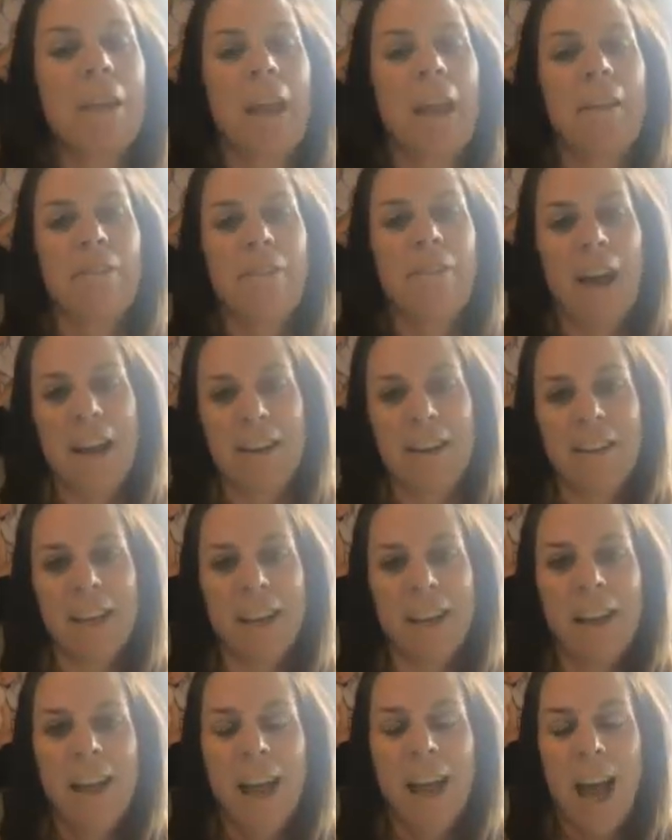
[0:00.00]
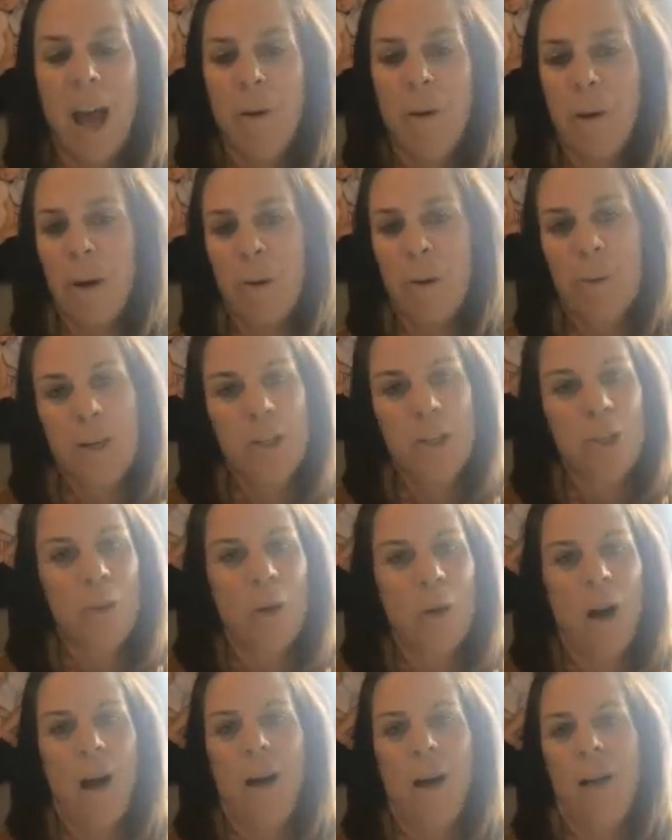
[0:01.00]
And finally, I want to wish
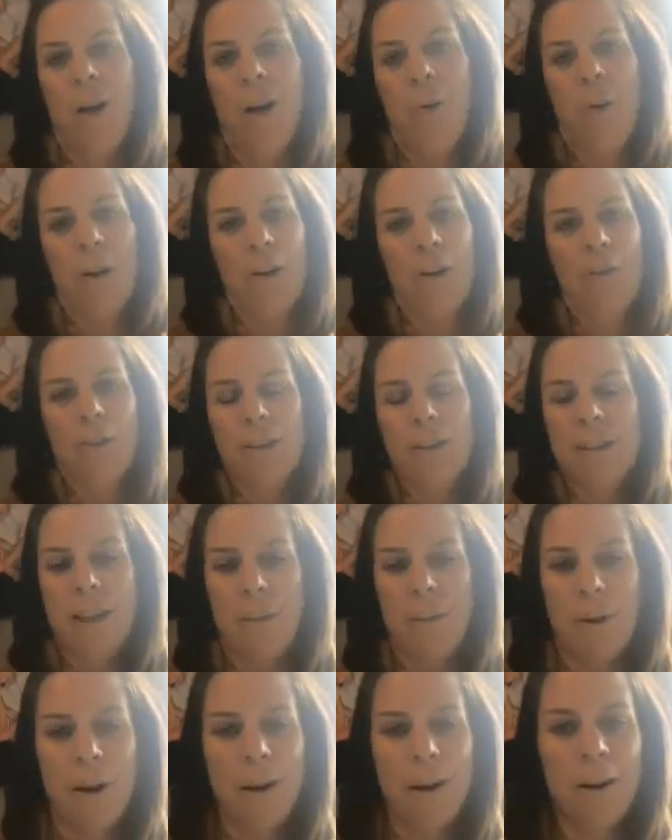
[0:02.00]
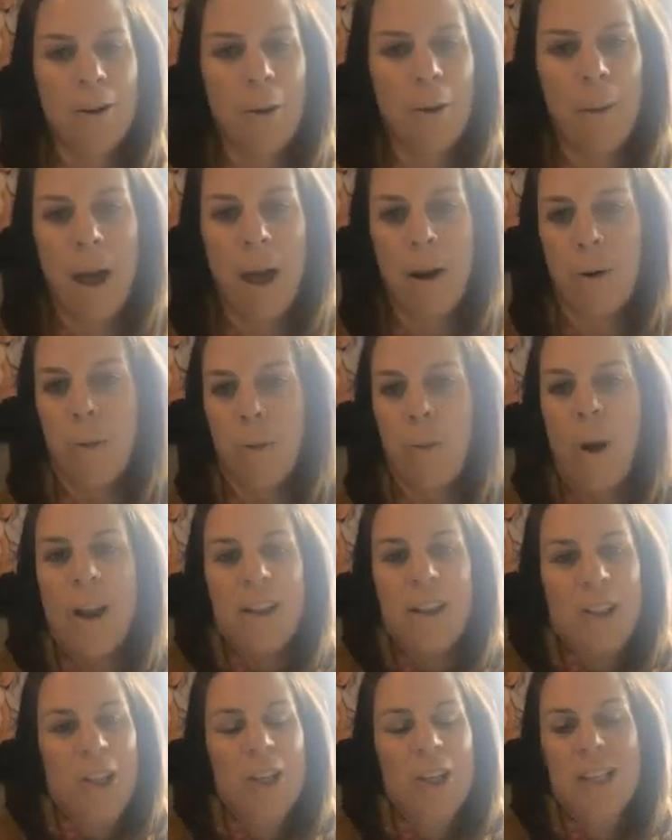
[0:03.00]
you all a wonderful summer, no matter what
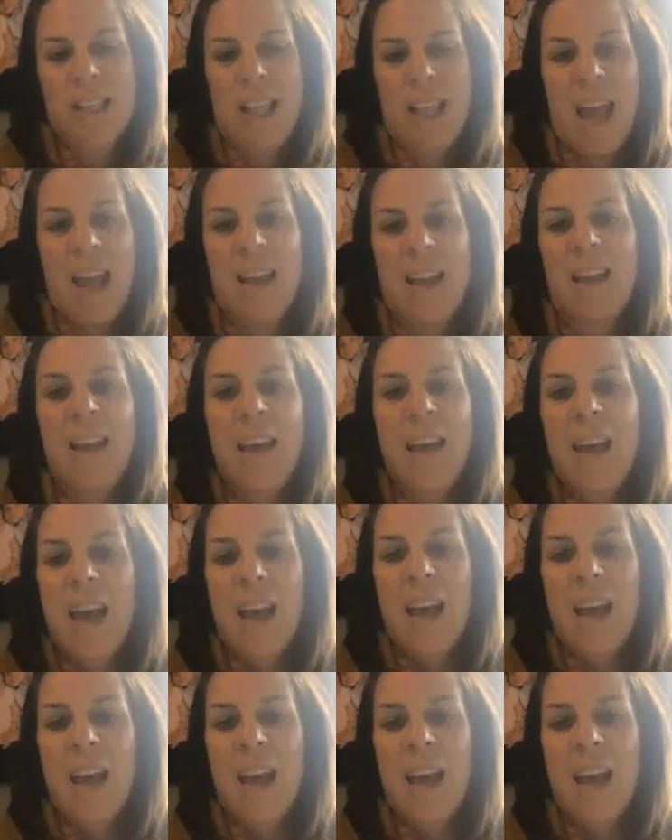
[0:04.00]
it looks like,